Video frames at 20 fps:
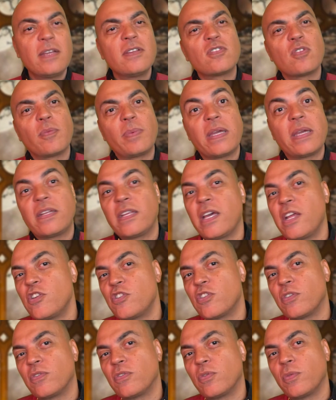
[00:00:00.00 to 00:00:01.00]
So pay
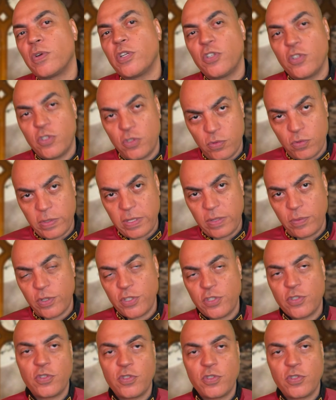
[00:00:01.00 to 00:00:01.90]
attention to what you're doing, what